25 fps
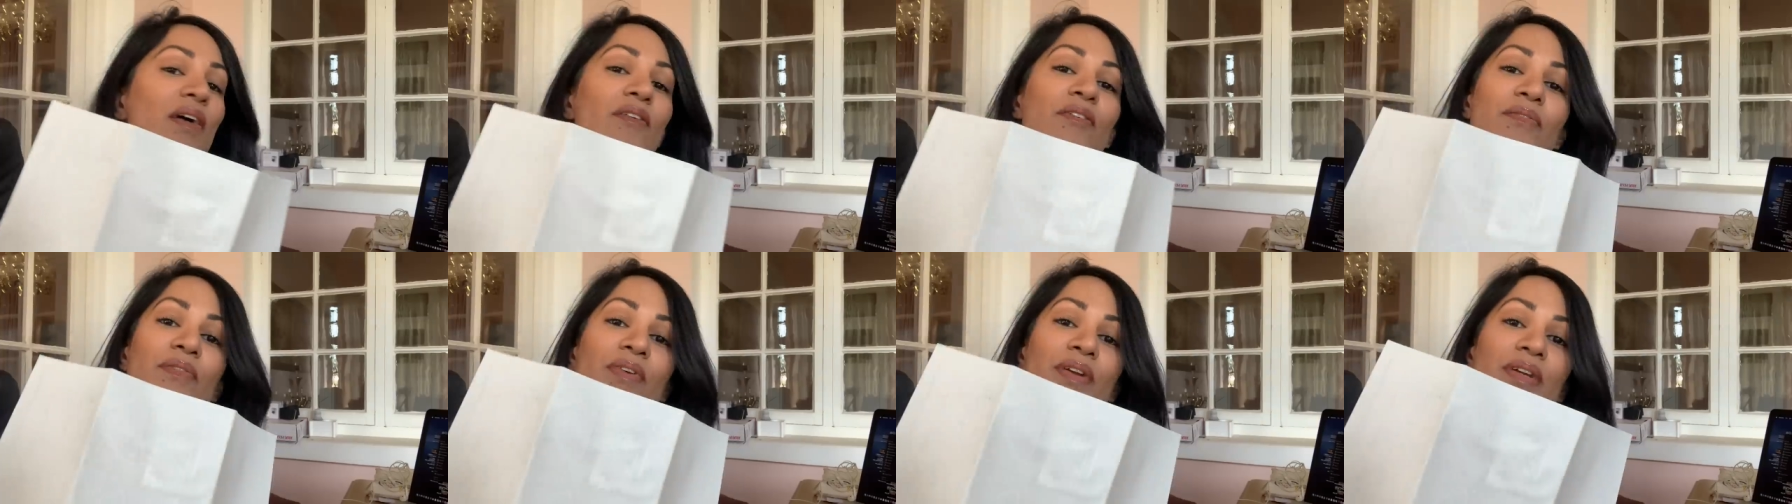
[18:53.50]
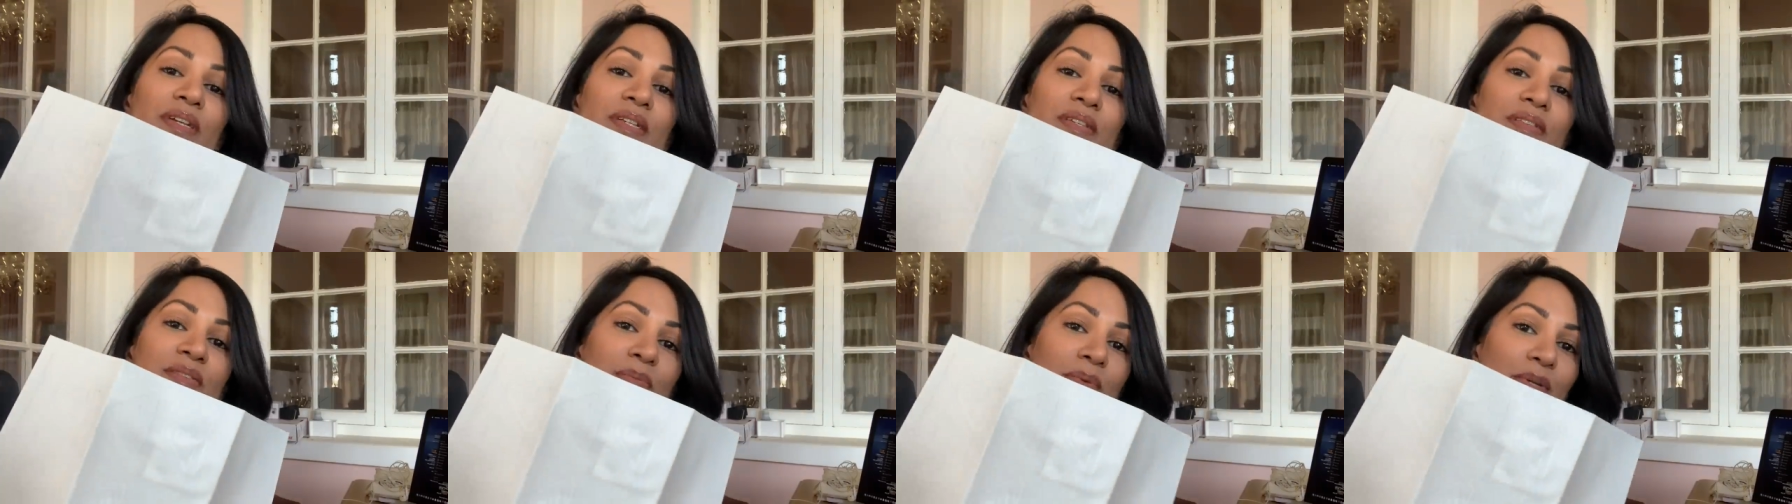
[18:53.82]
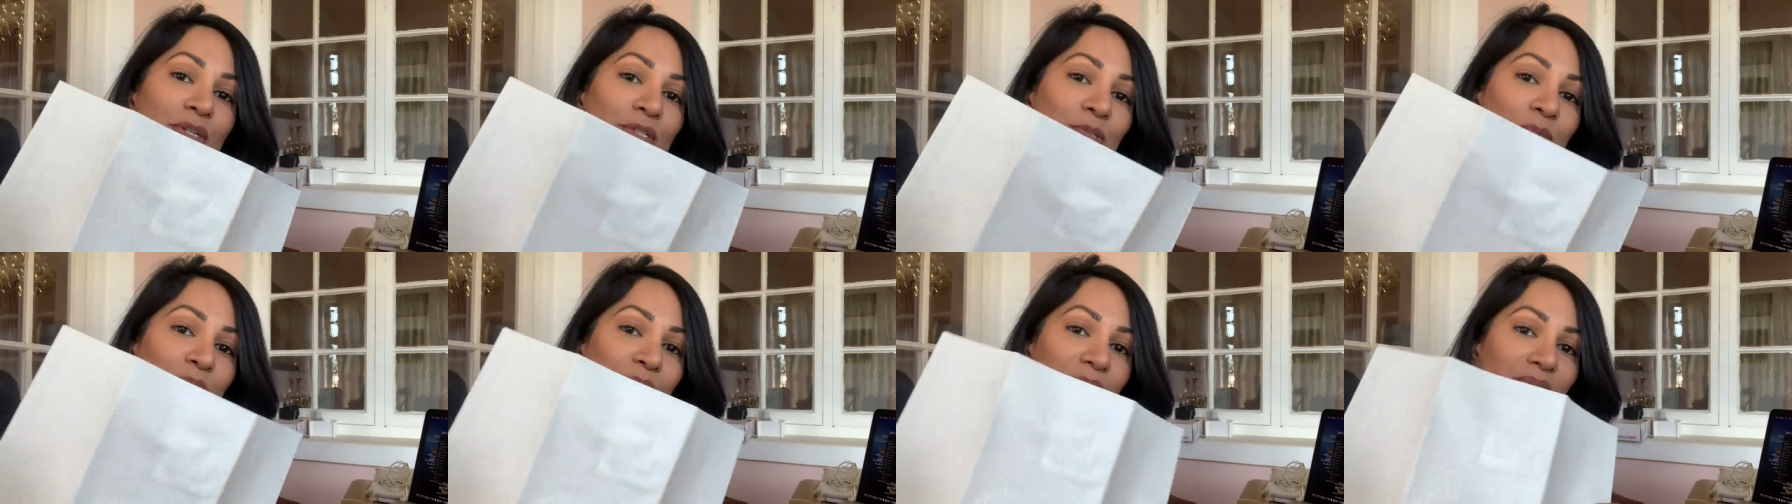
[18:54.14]
have a very
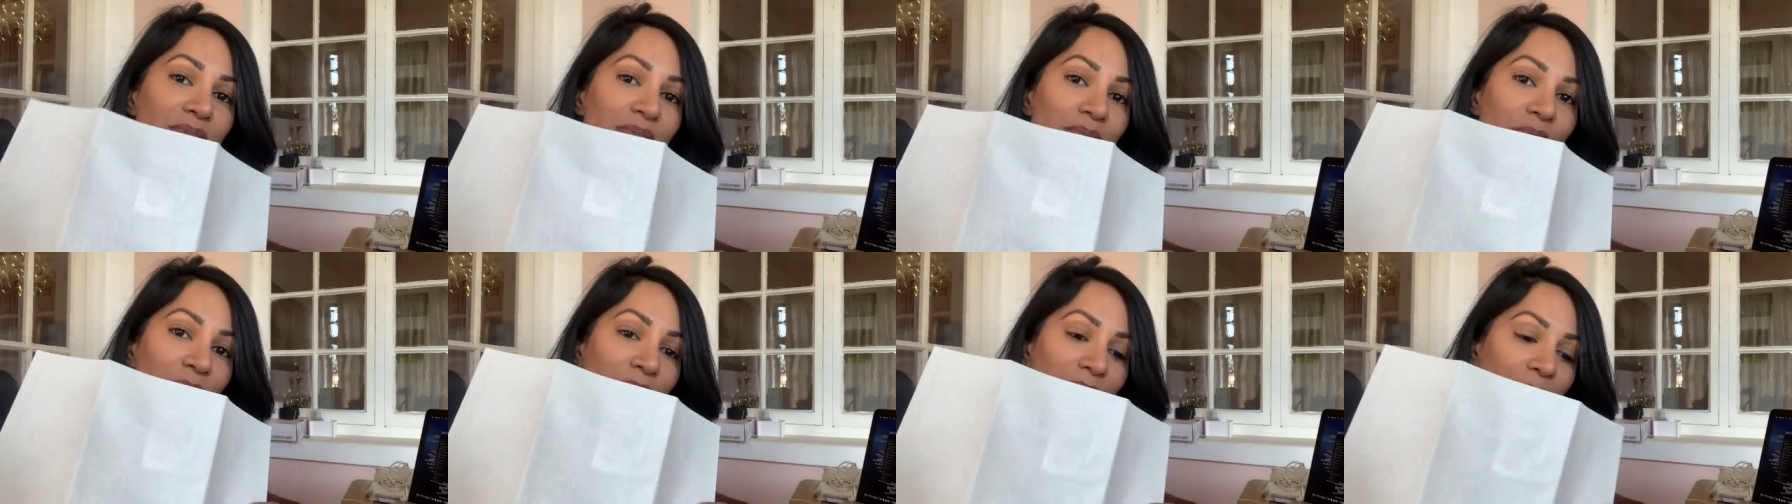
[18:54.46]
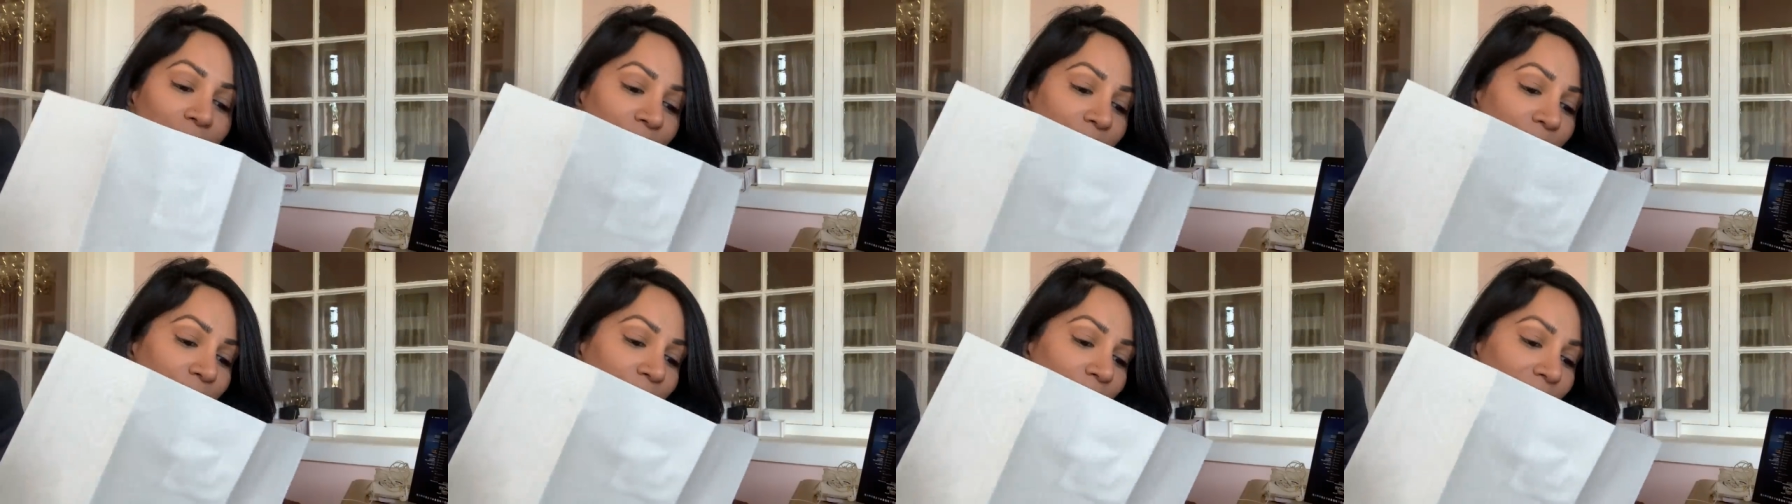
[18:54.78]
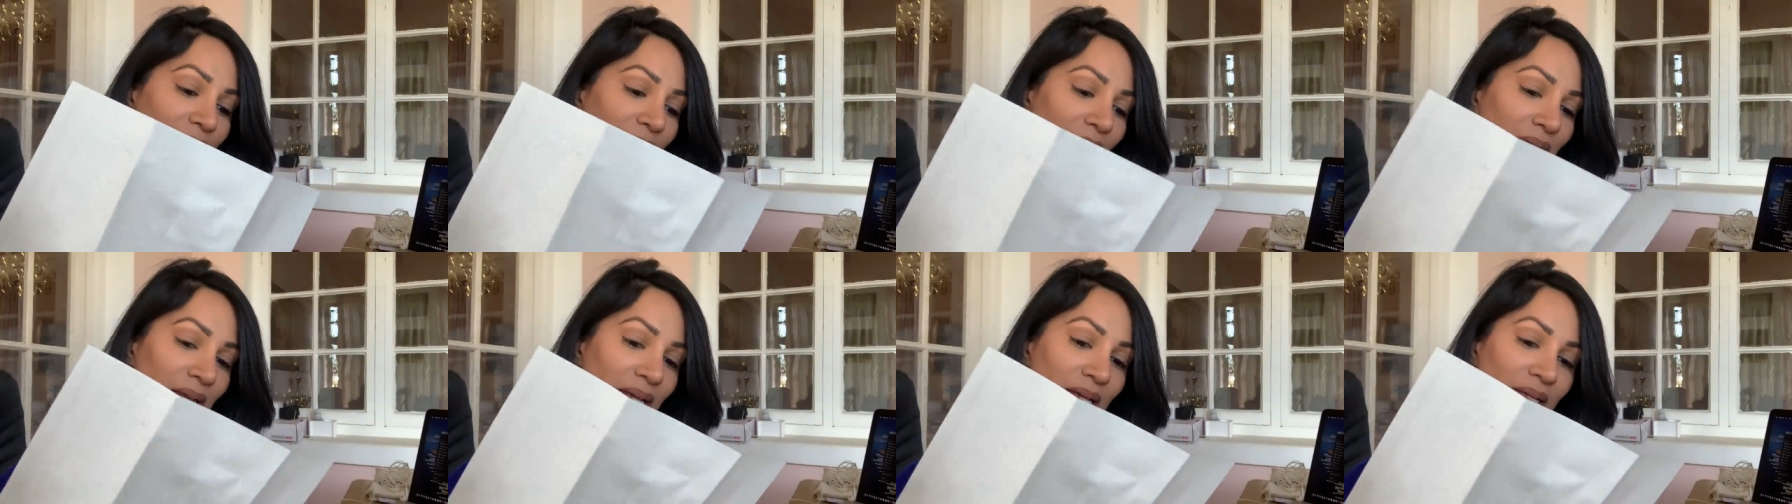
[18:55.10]
special piece of paper in my
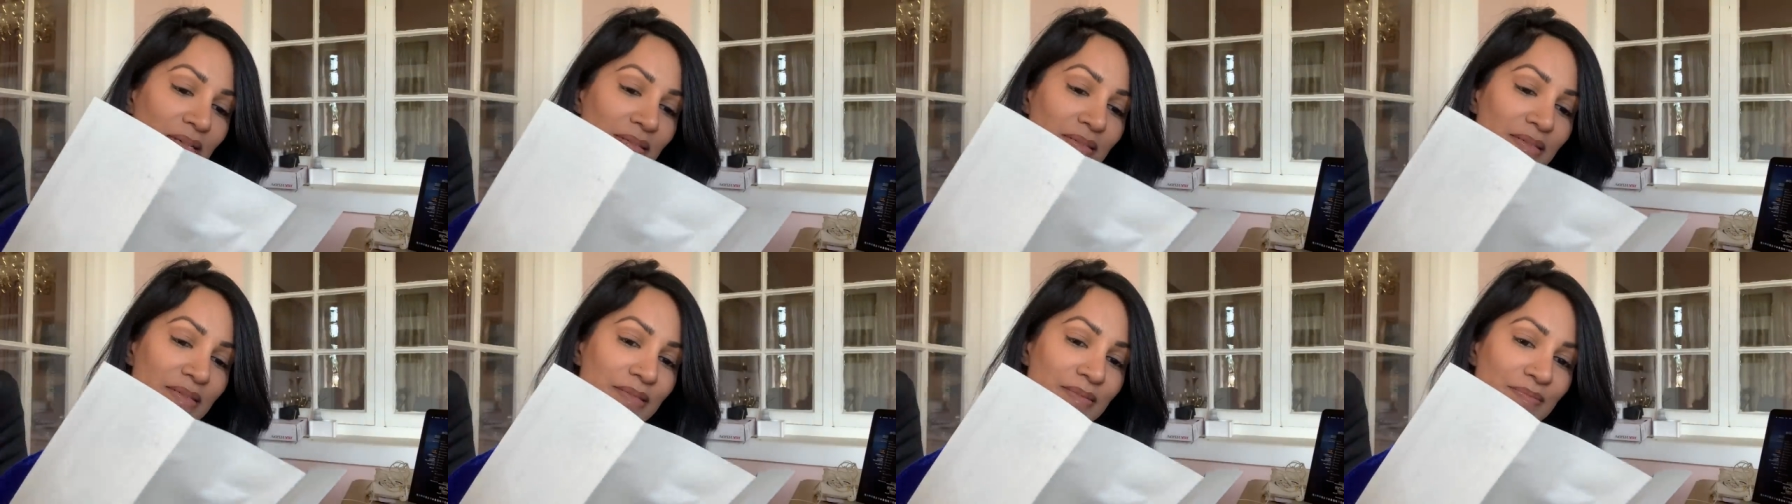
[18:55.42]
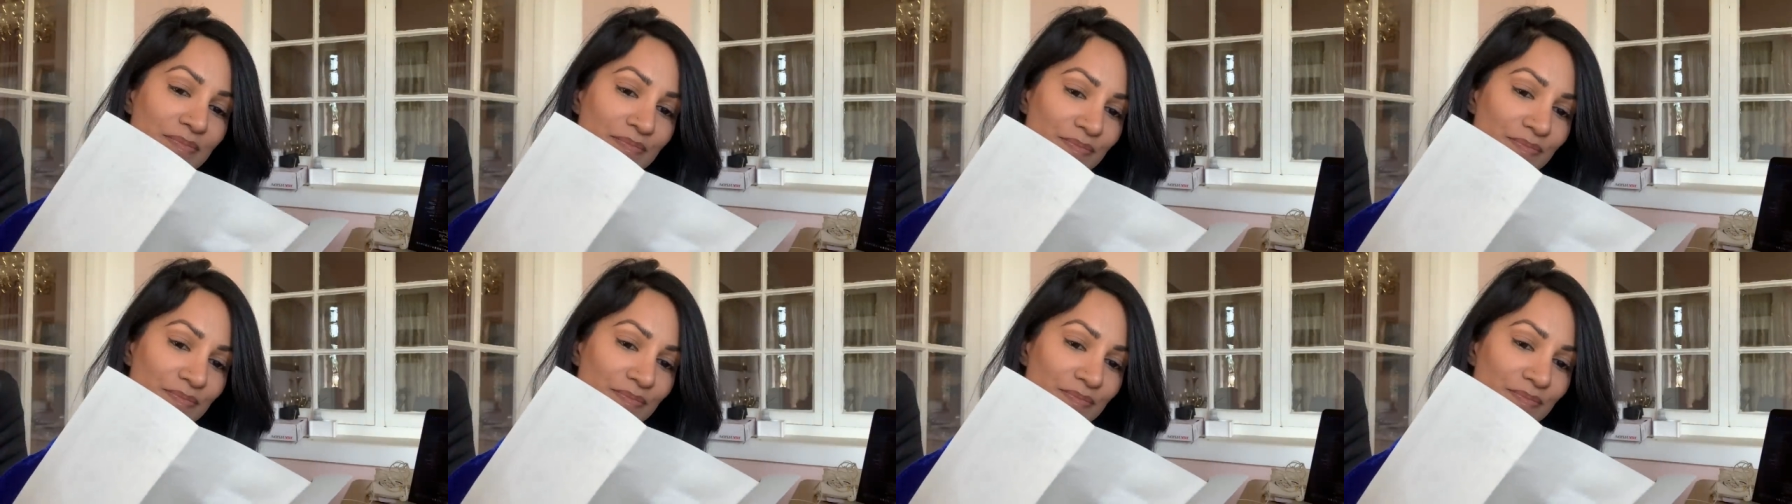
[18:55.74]
hand.